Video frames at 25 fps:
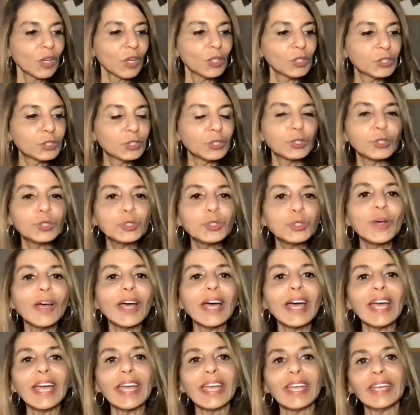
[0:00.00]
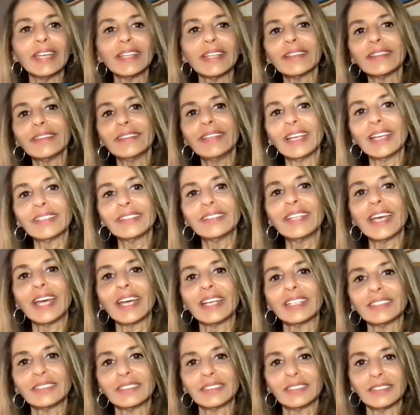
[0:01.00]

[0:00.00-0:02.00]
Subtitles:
to try that